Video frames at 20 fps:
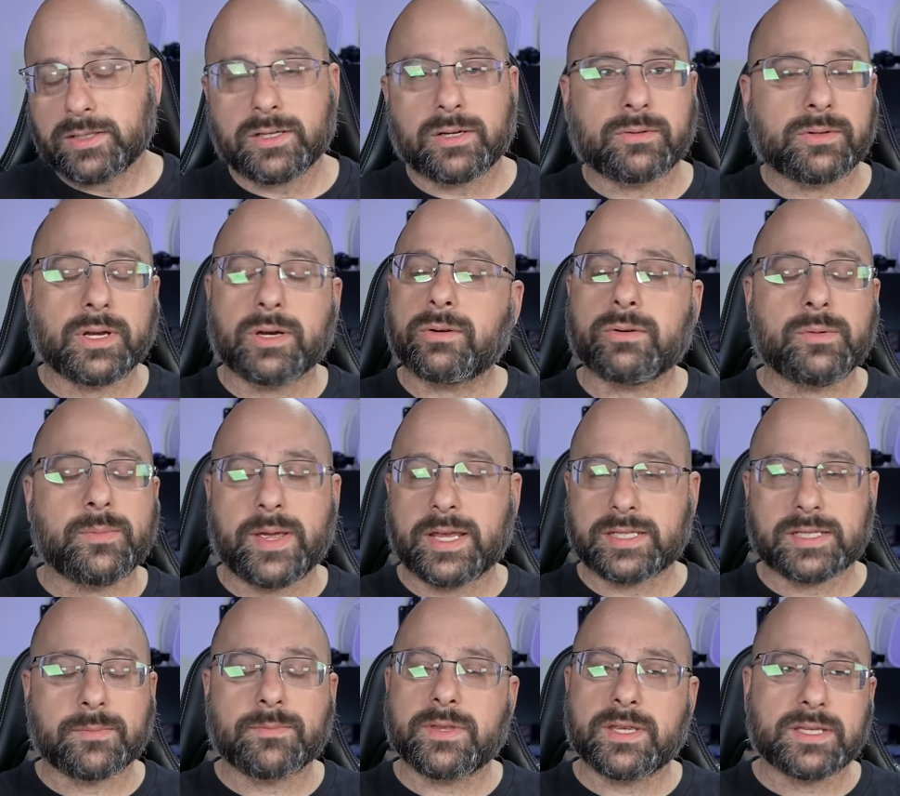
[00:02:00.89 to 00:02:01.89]
don't know who
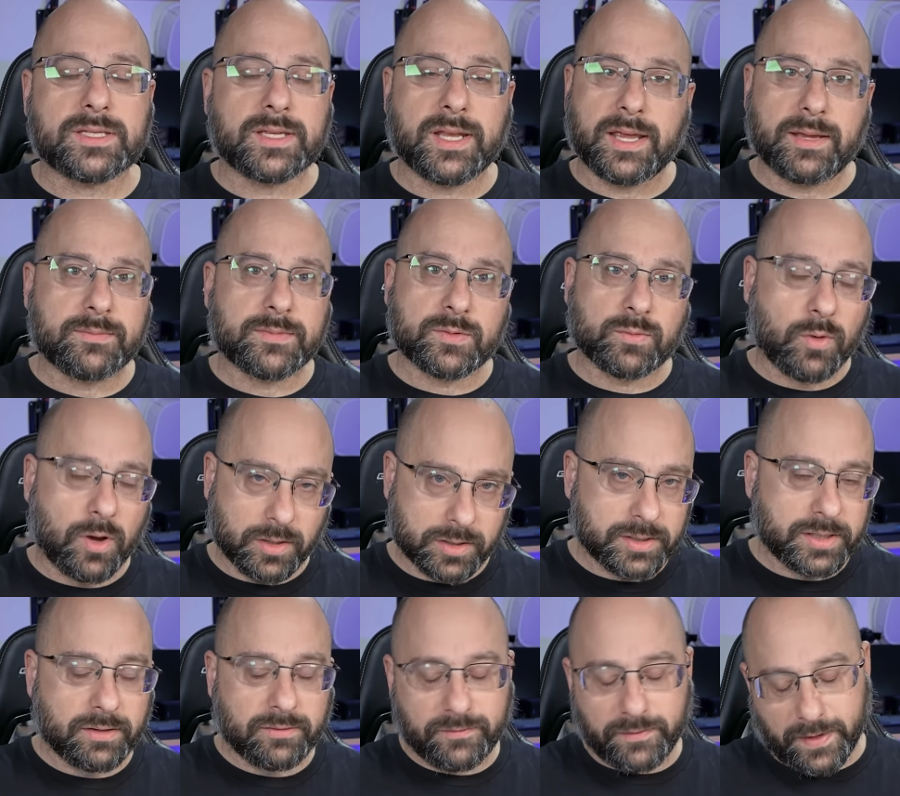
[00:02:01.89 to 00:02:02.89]
makes up these names. Walksnail,